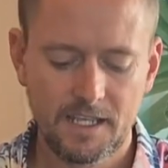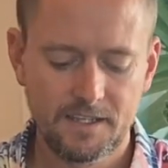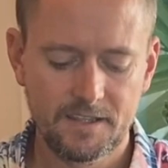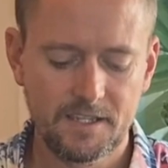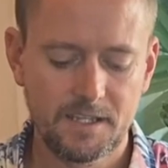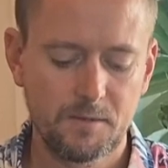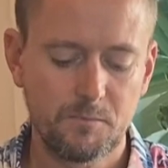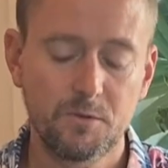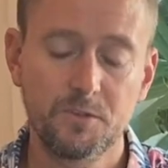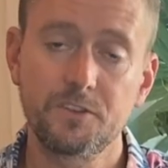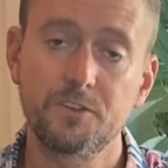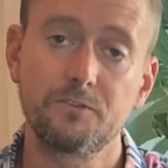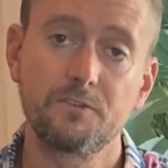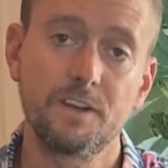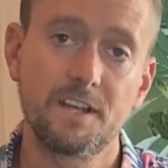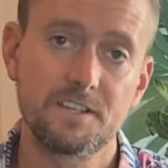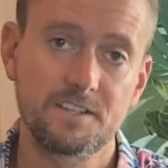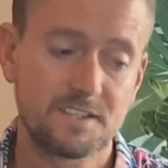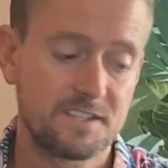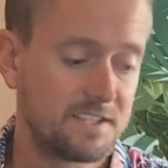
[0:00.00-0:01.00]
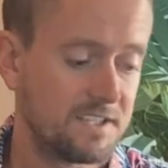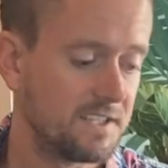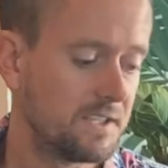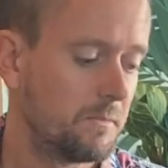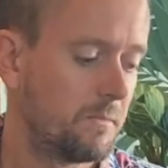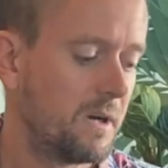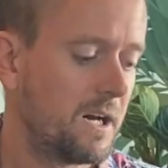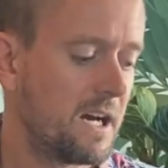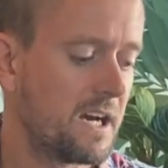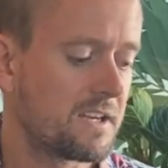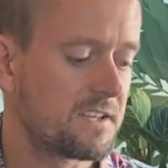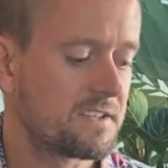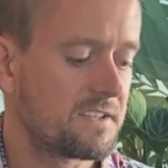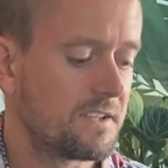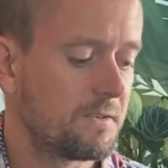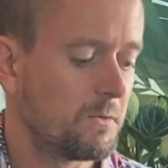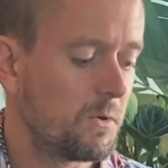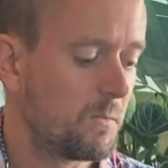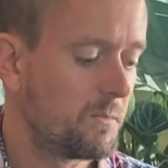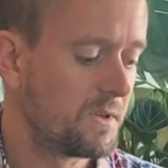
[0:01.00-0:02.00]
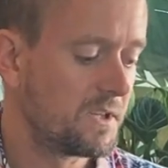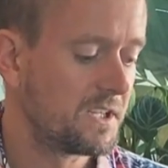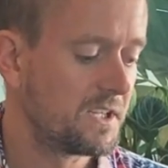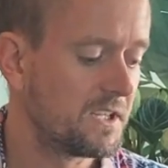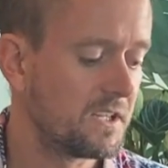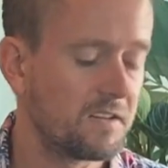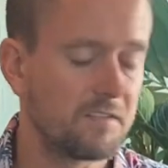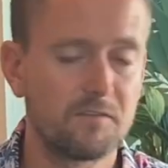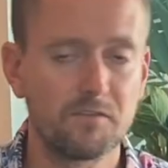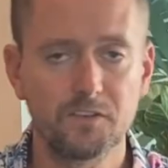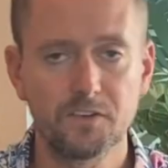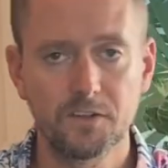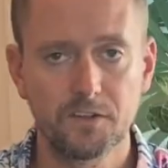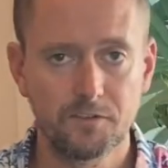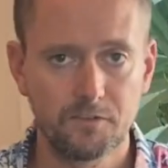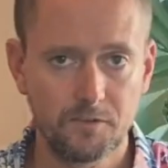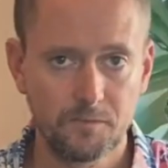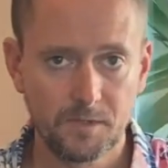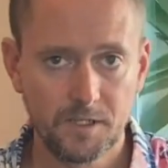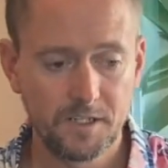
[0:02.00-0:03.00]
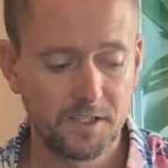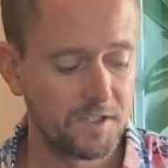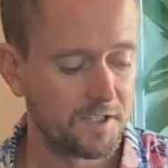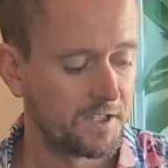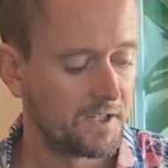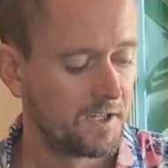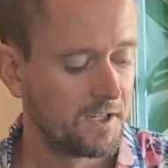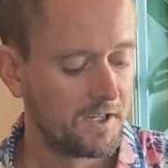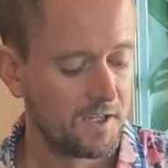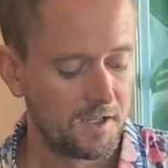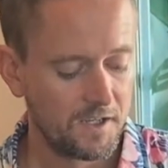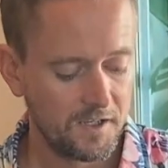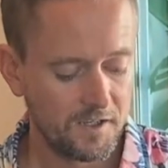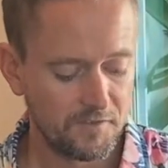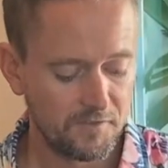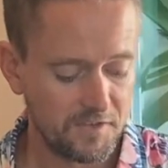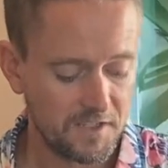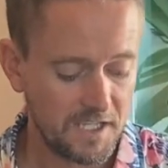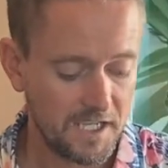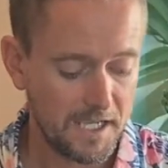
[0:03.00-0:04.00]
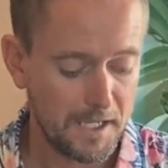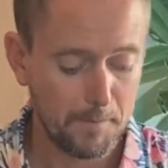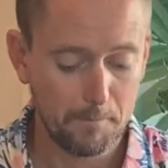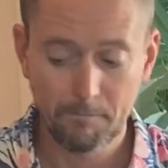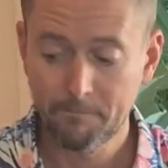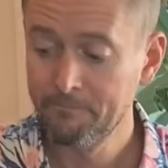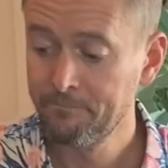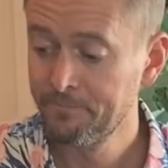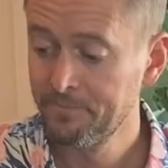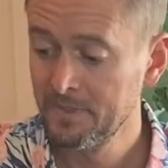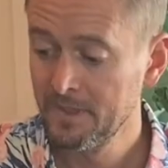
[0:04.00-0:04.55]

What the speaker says: and then put the rest in the box. They won't be needed for the remainder of the game.